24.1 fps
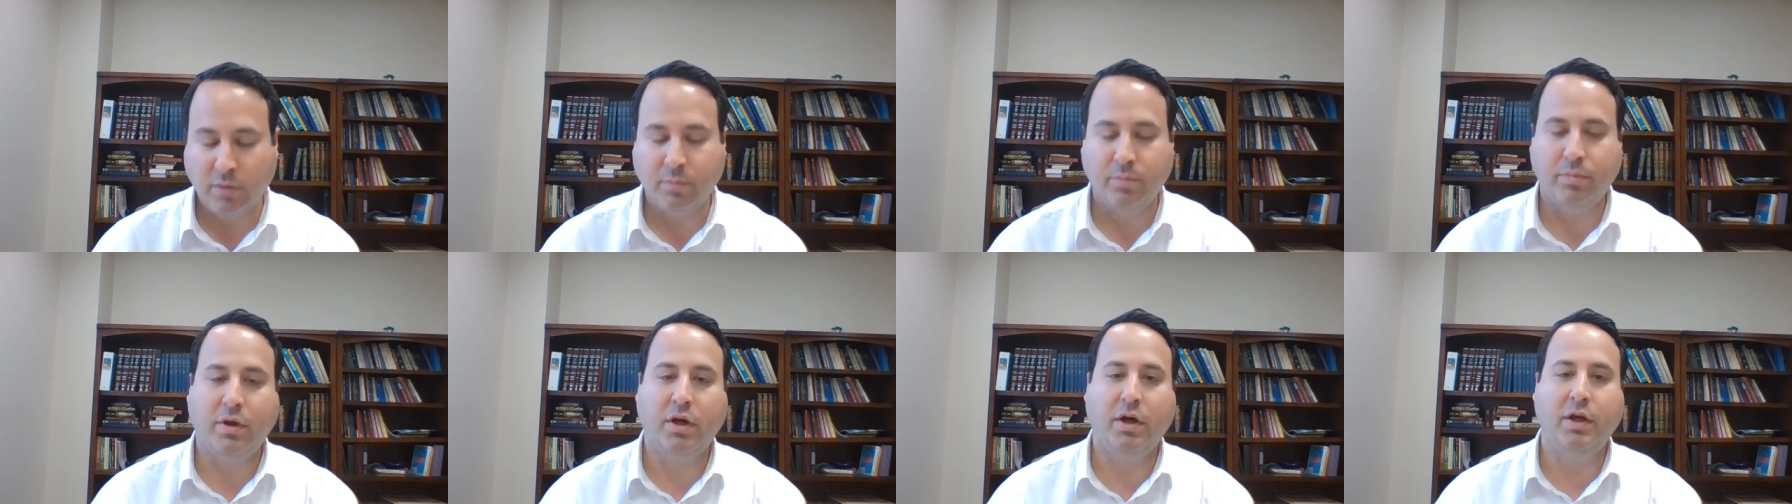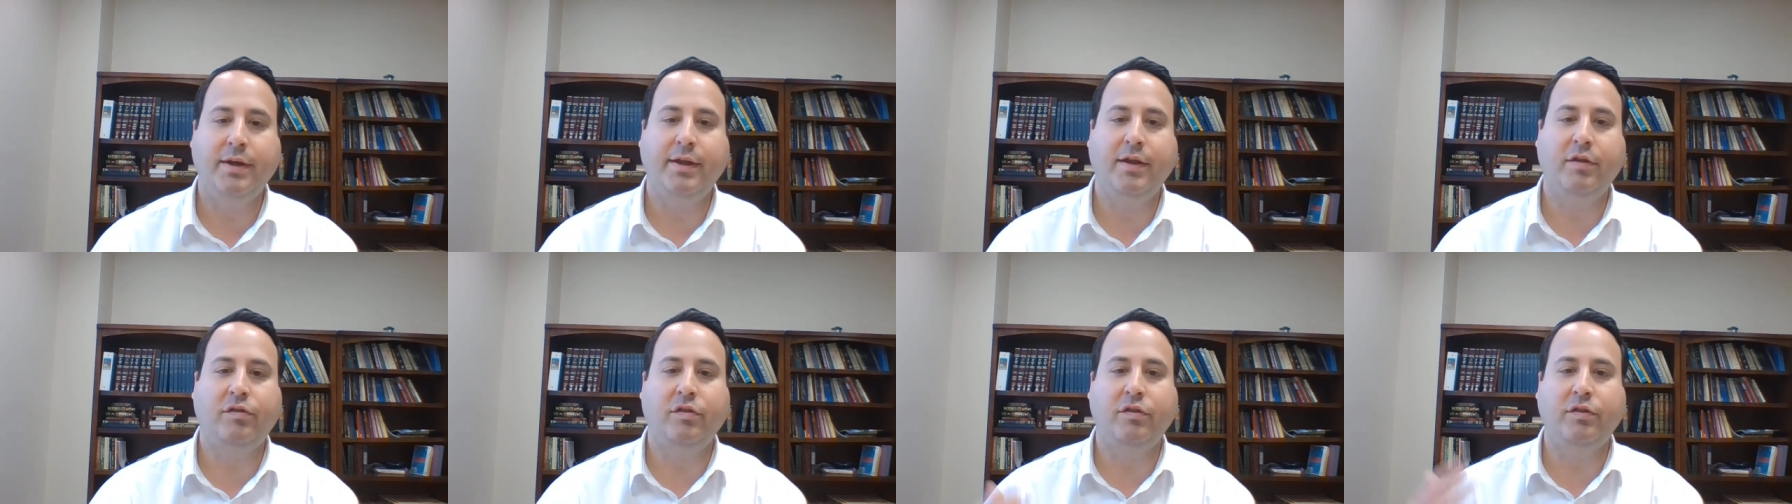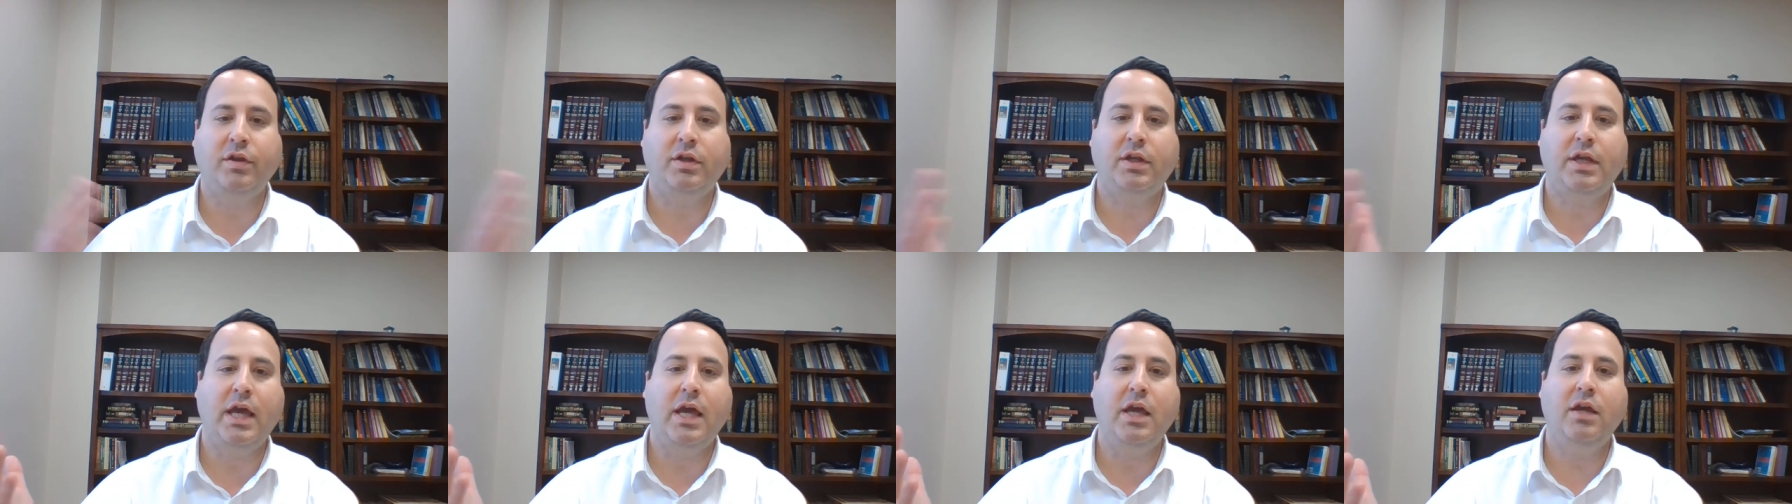But is it
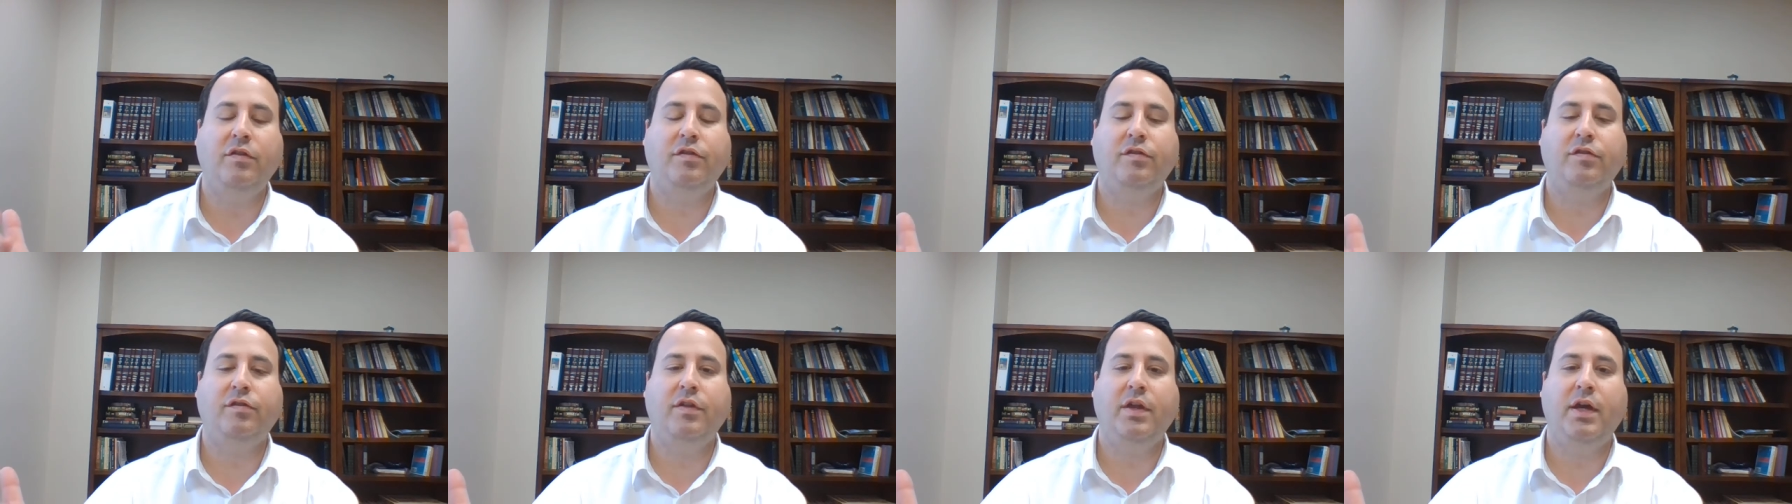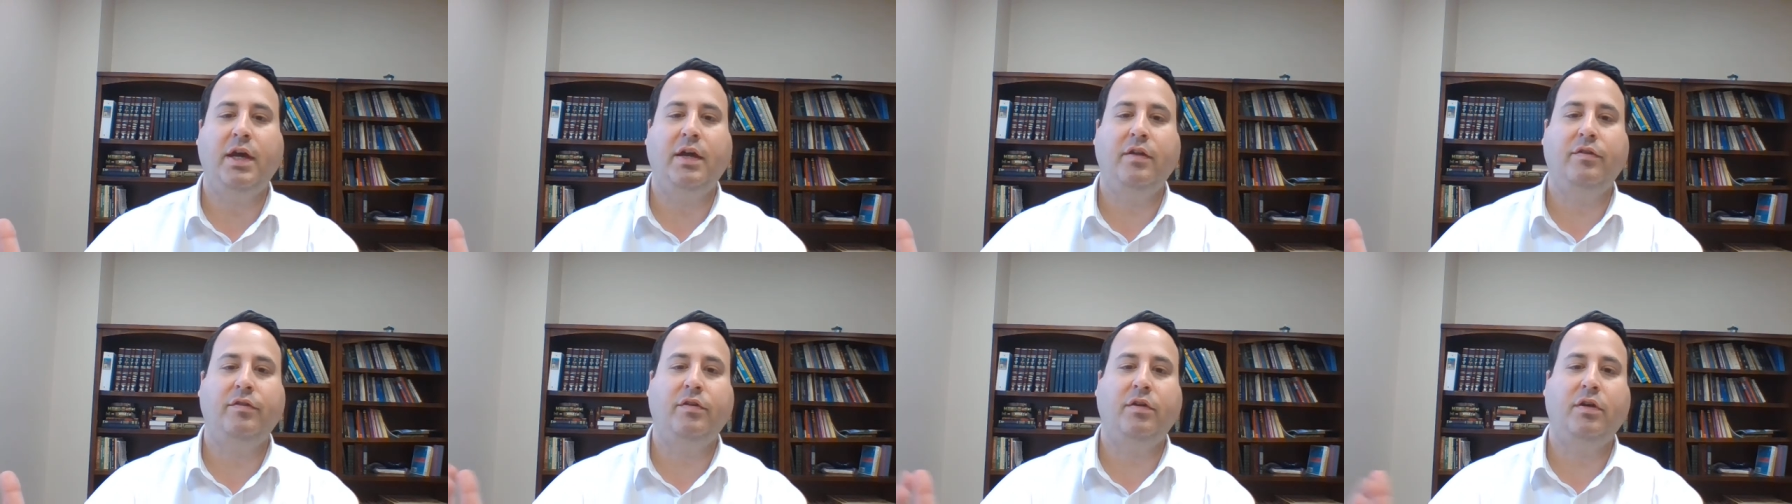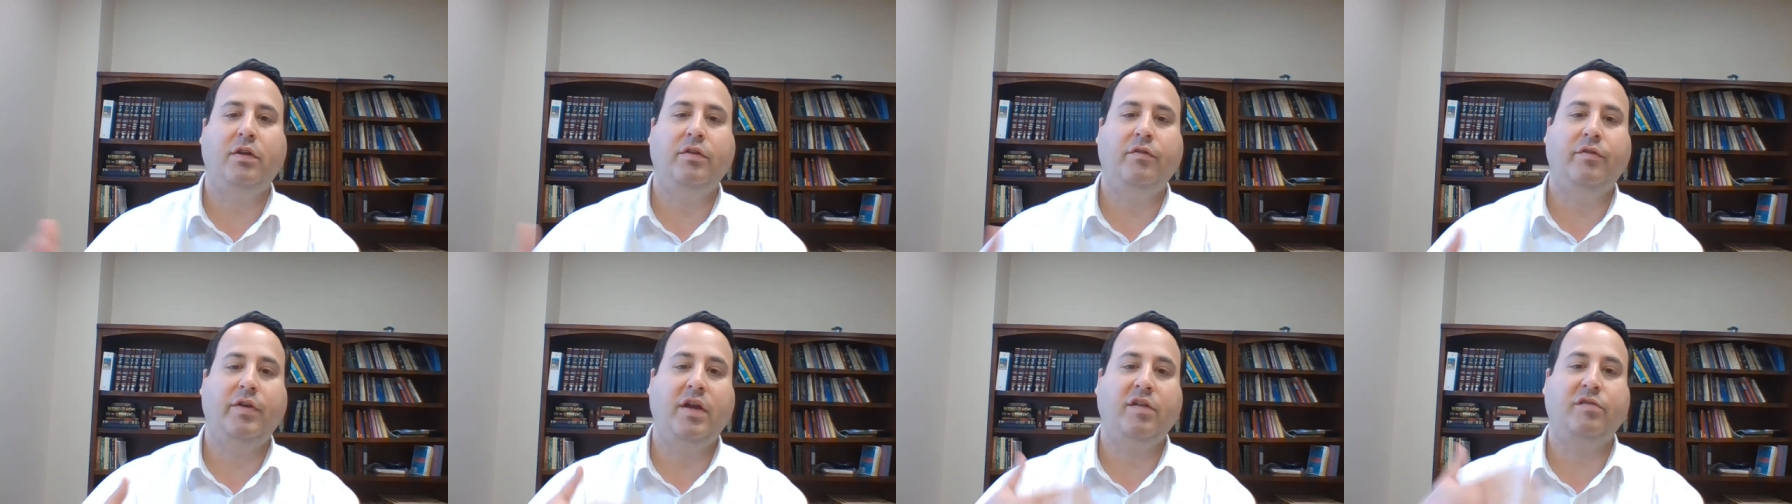the case that
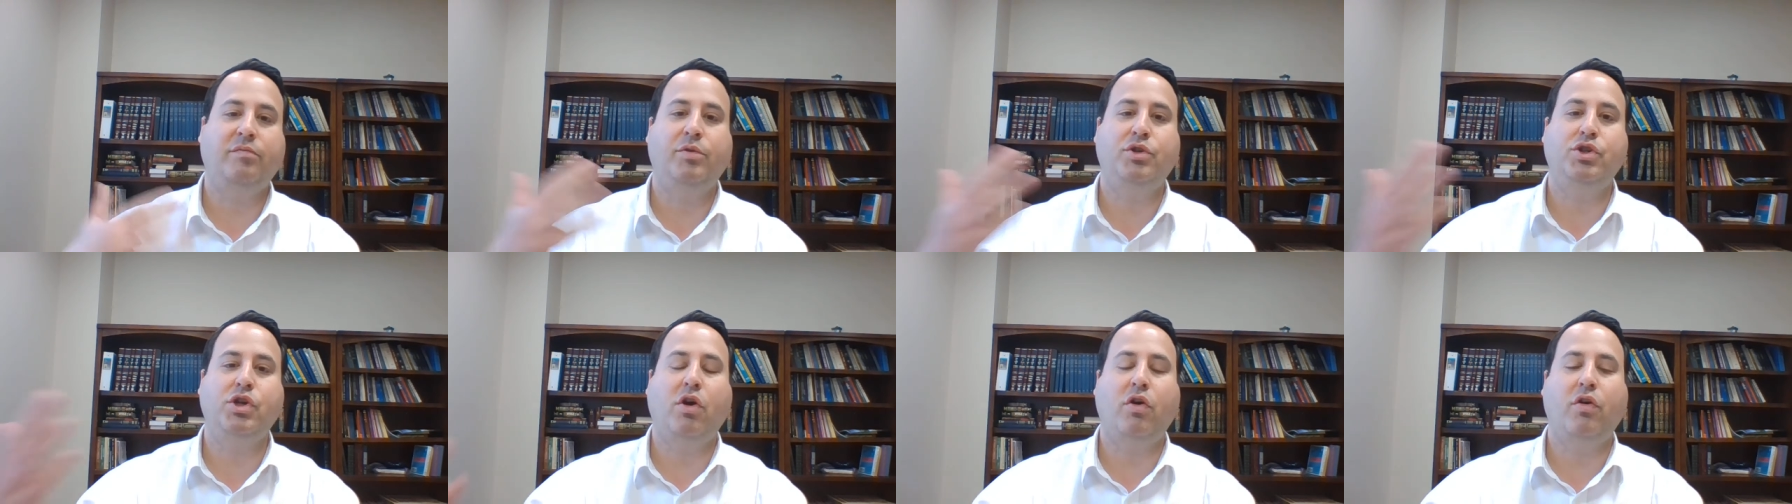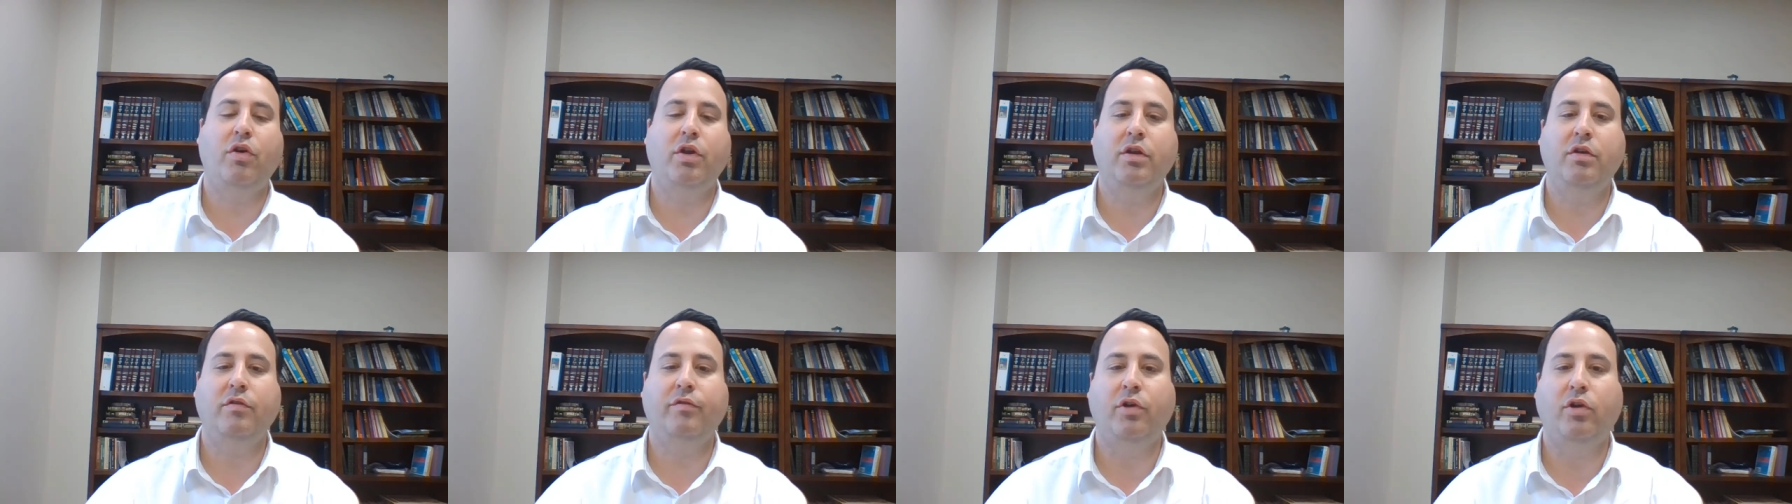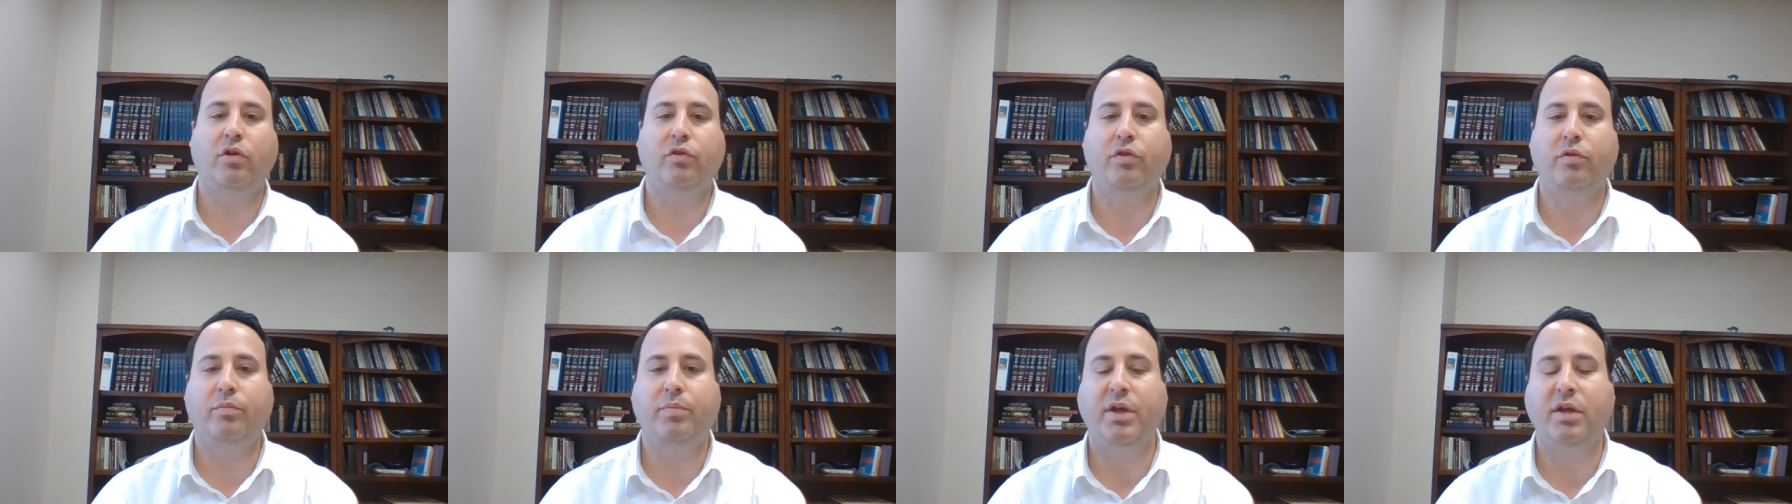the vast majority of
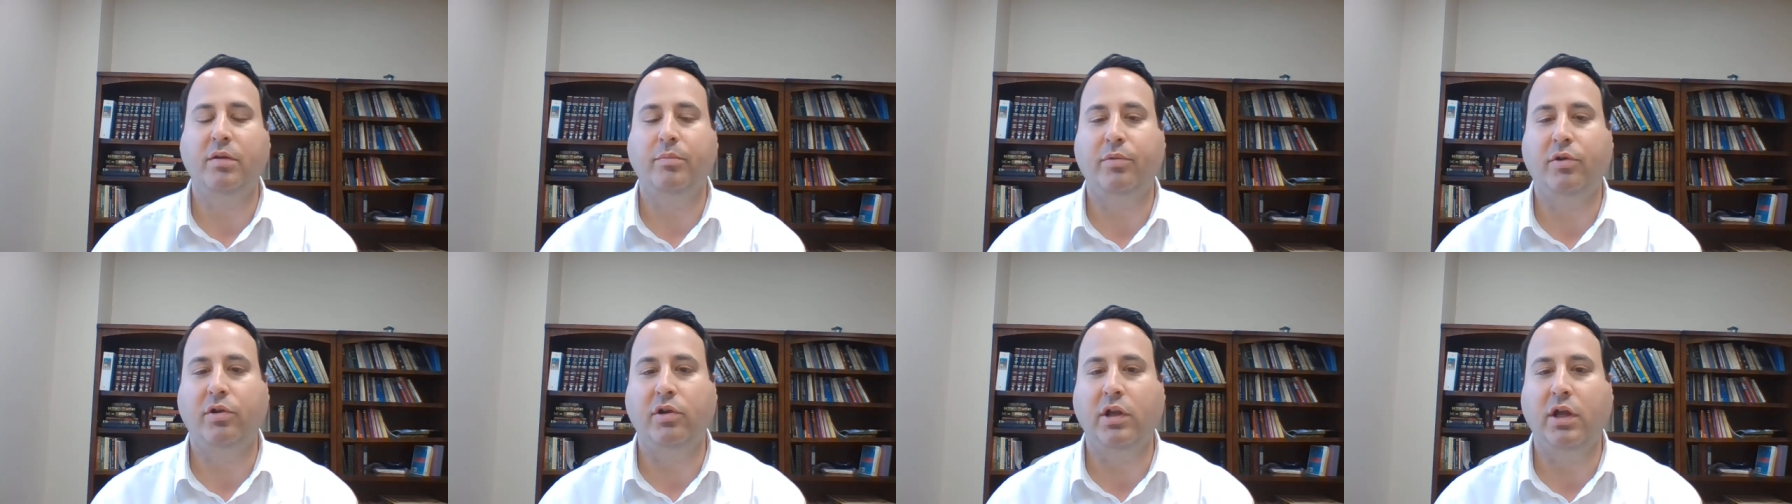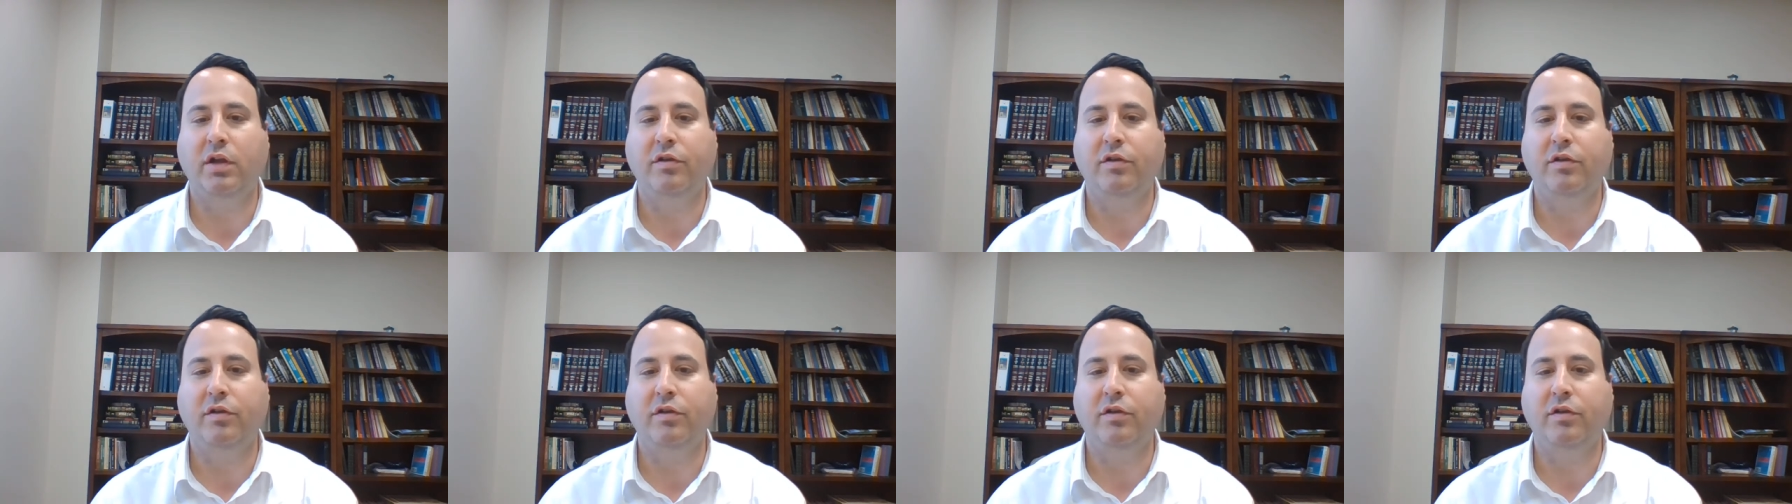older people,